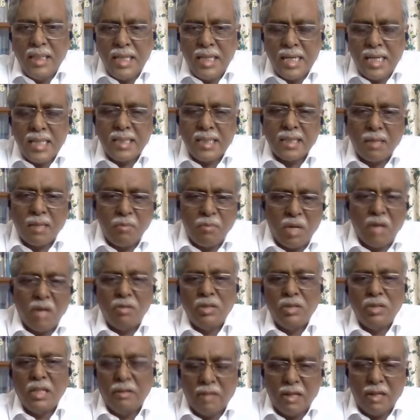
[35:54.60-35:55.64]
He has
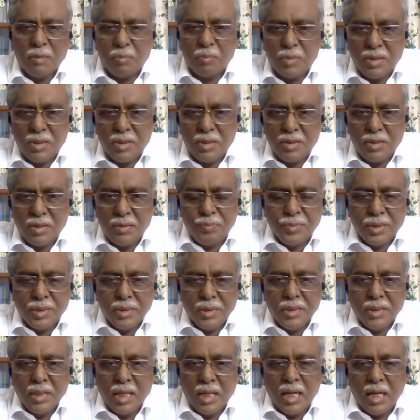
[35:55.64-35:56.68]
somehow developed
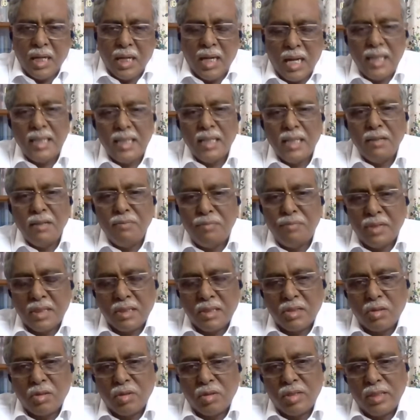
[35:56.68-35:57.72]
a liking
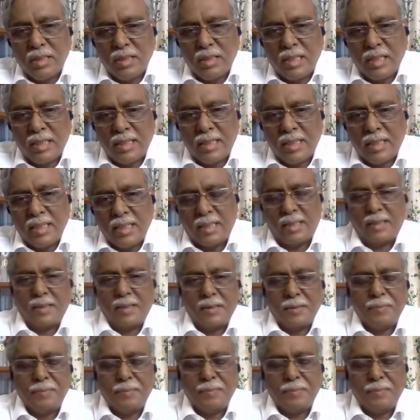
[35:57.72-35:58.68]
for social justice.